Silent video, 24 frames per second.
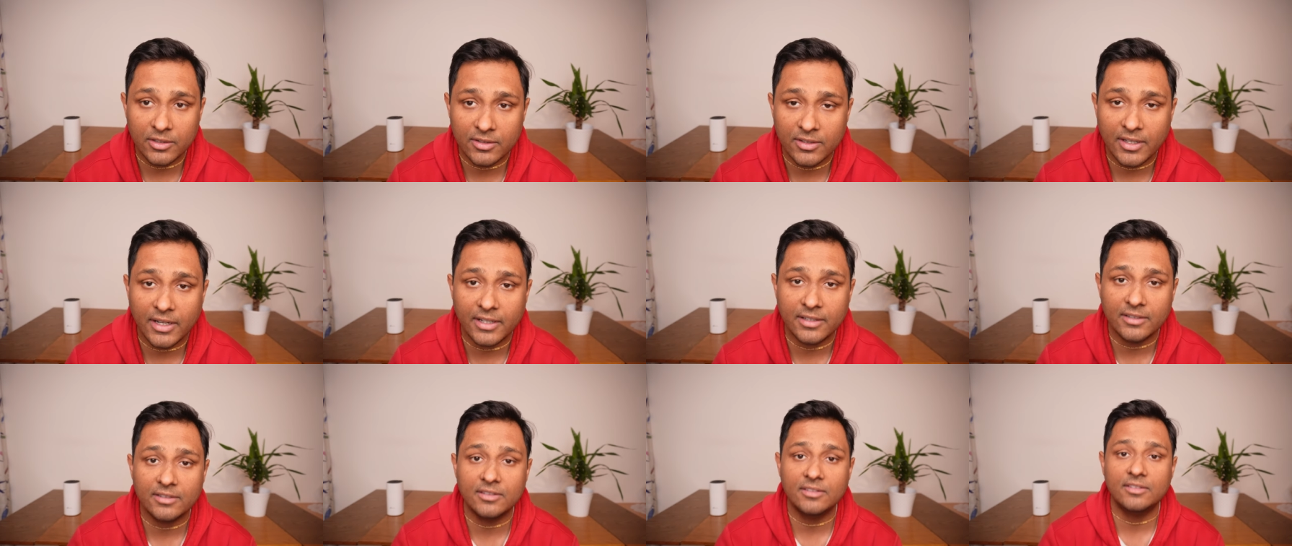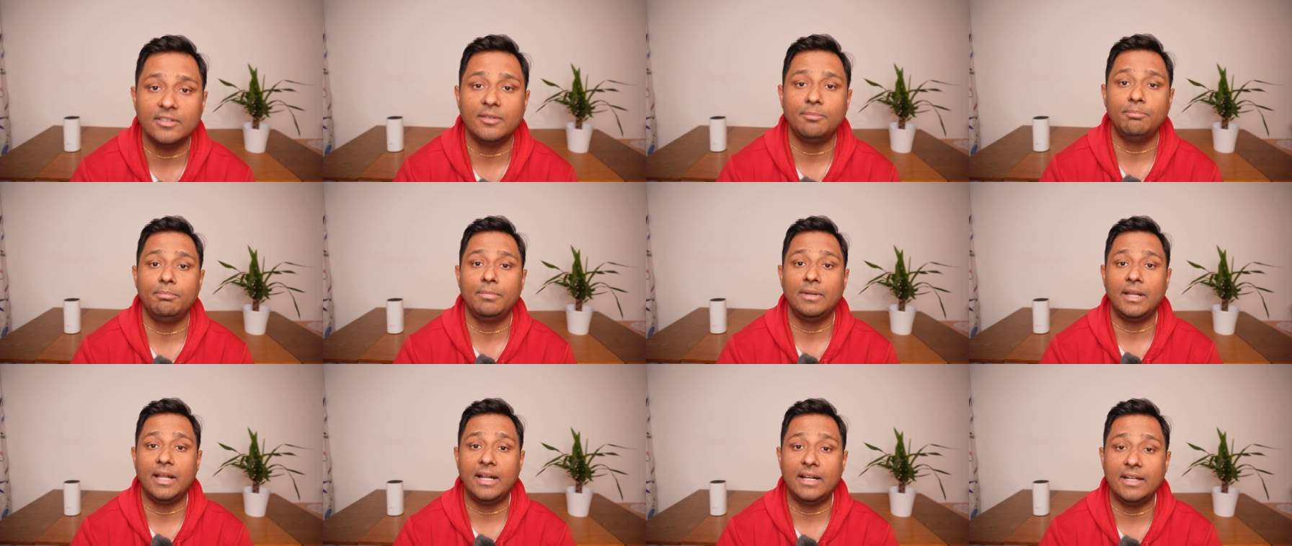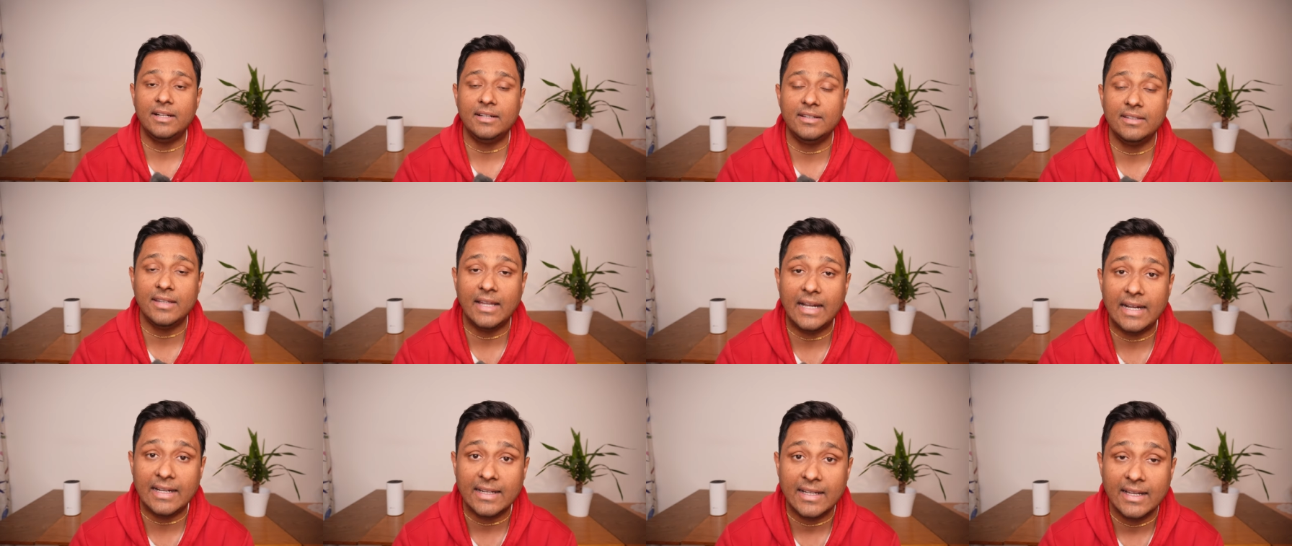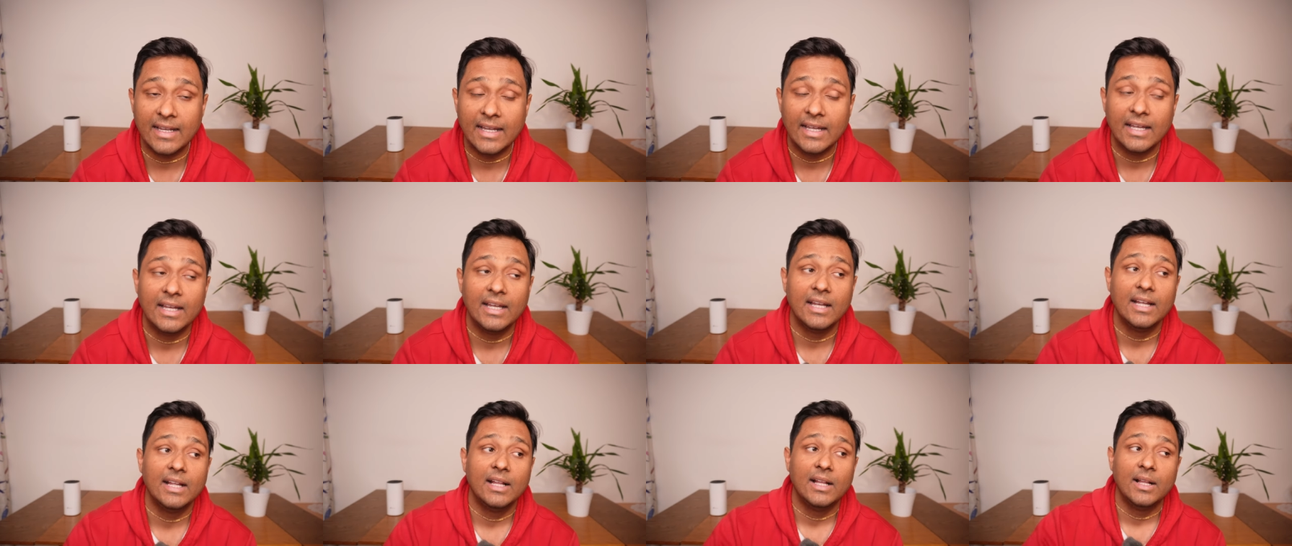Saturn is a planet that
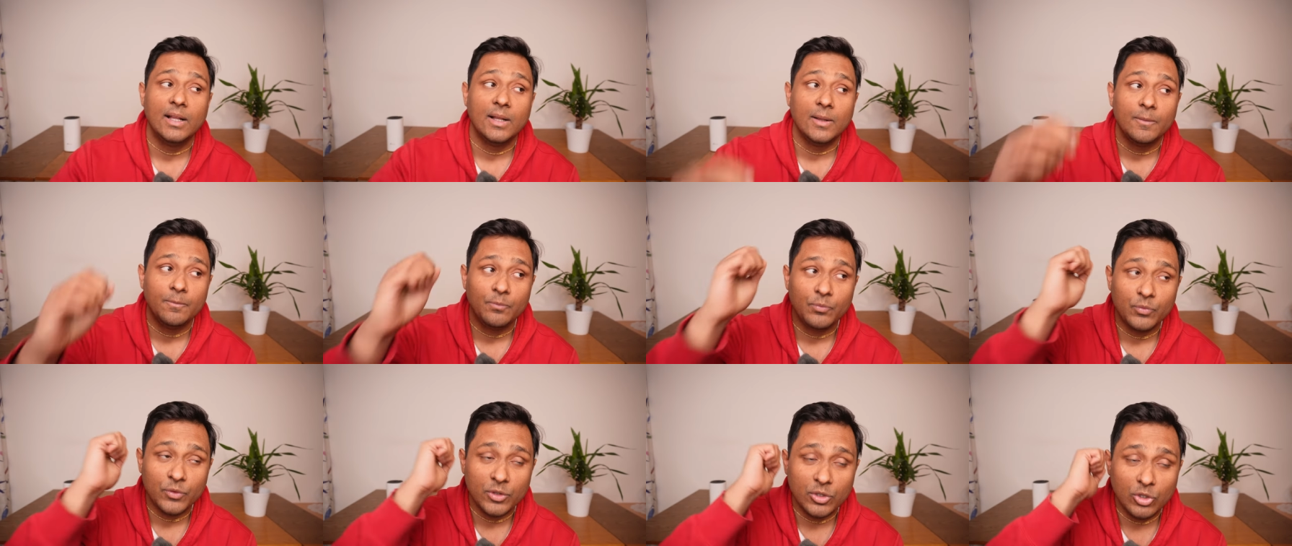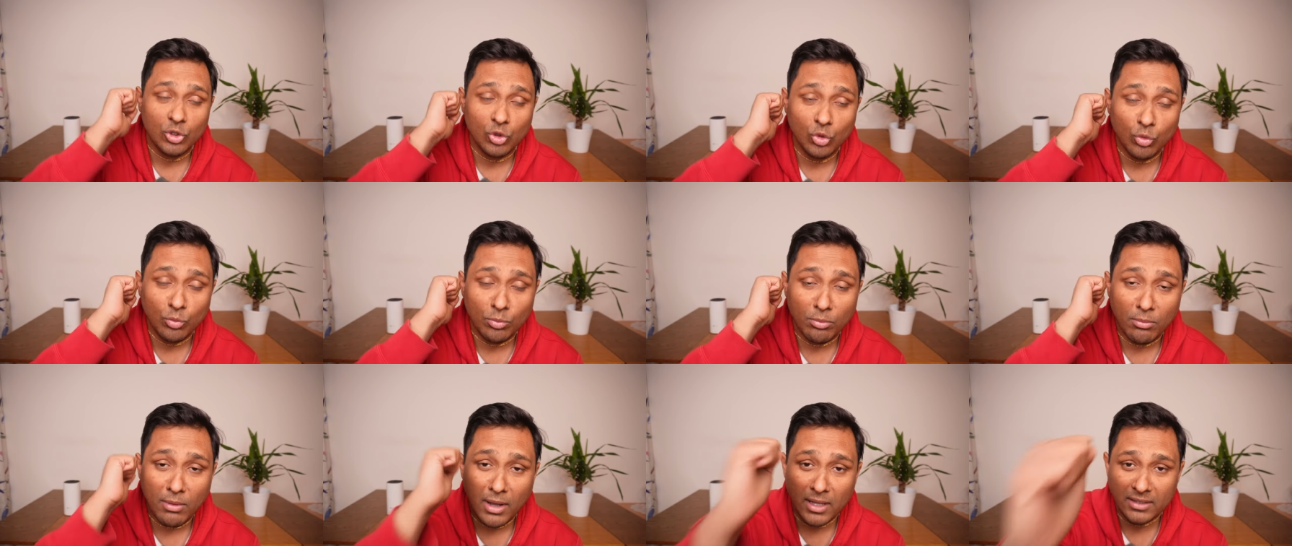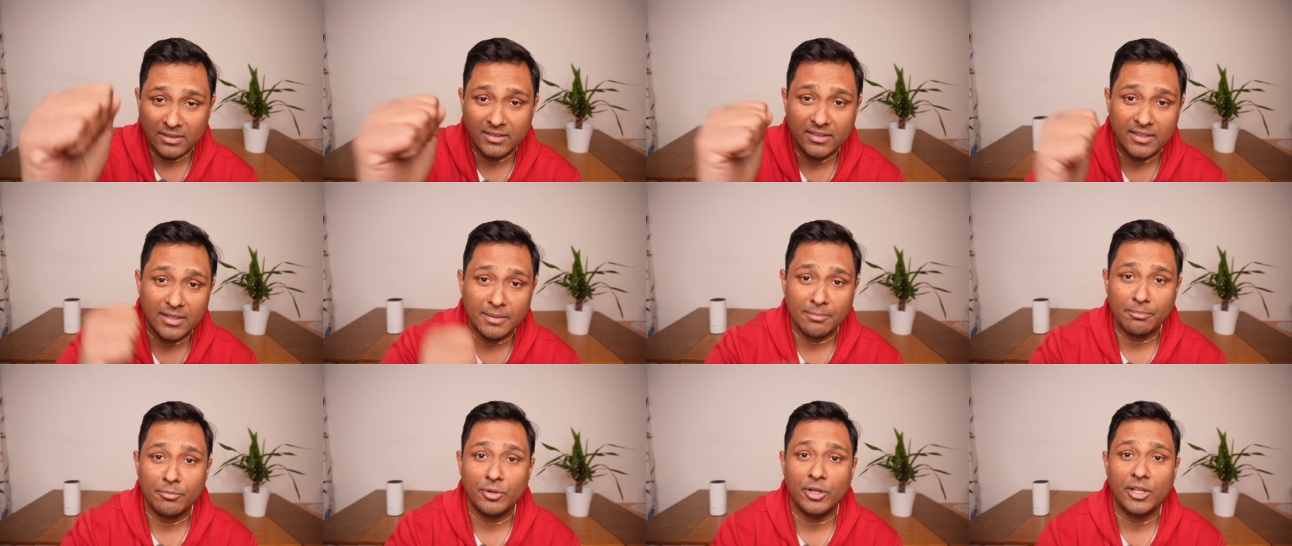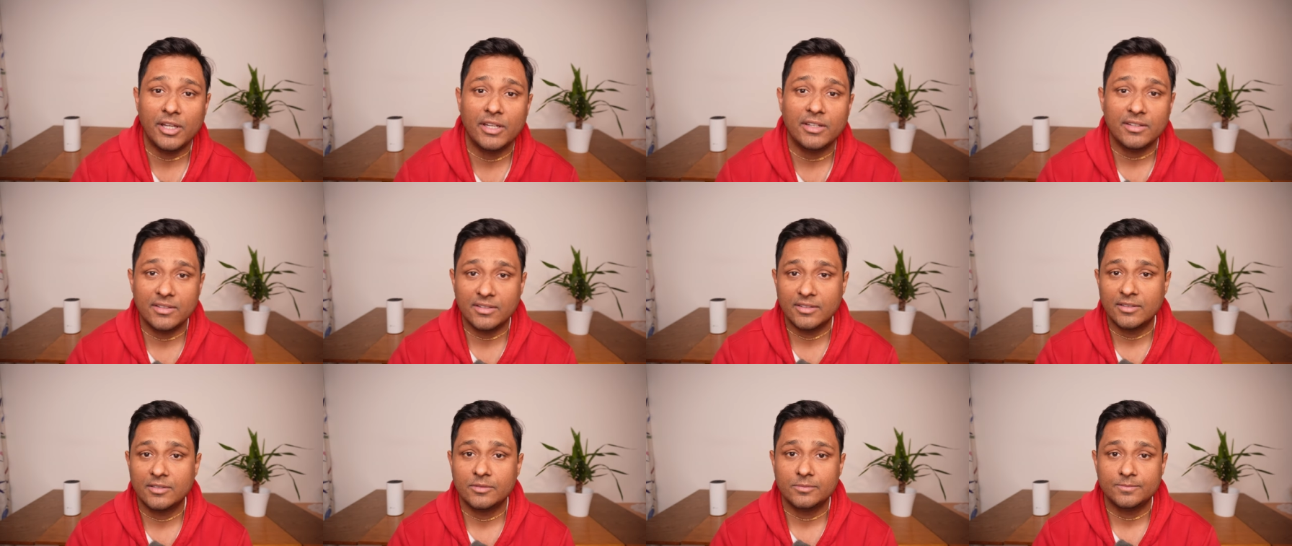you must
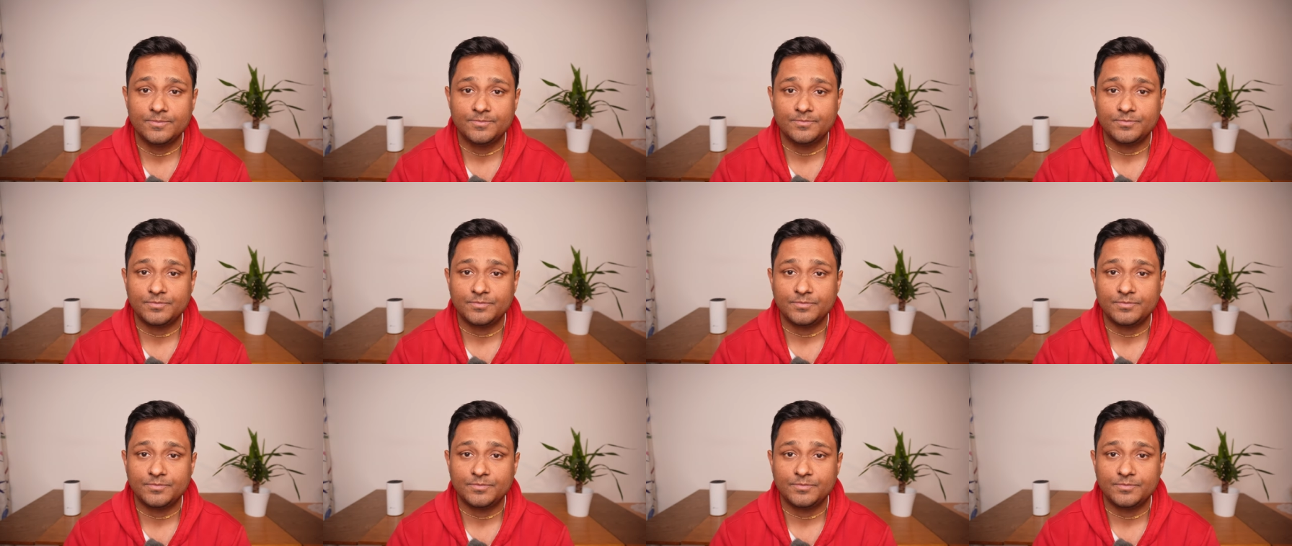embrace.